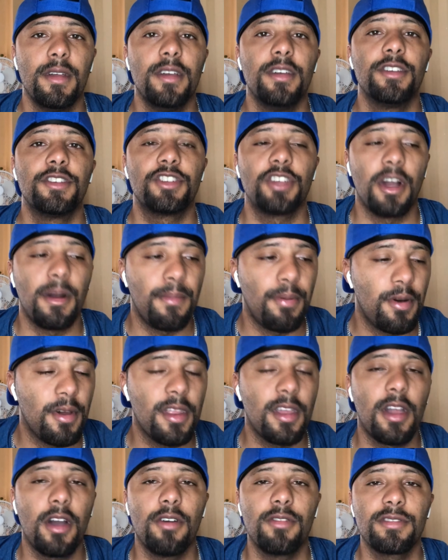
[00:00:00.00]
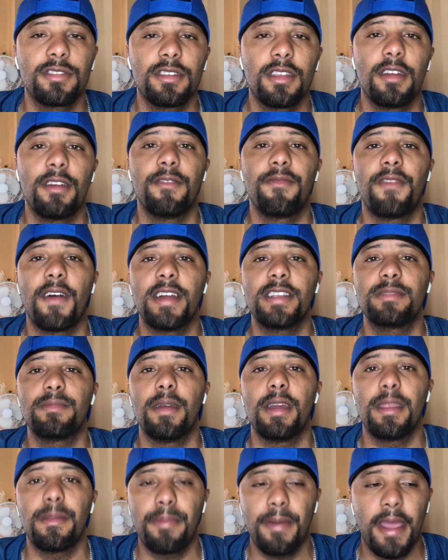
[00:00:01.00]
Shawn Porter goes in there and fights
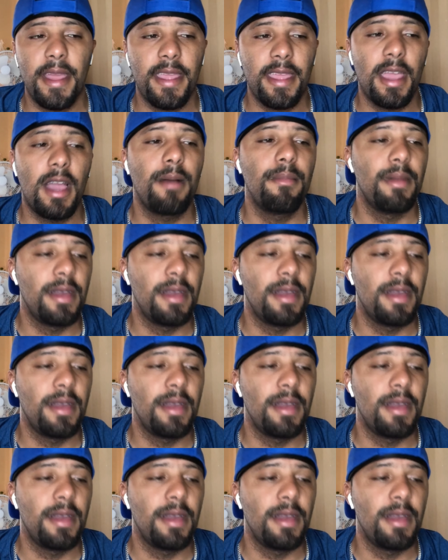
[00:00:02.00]
Manny Pacquiao.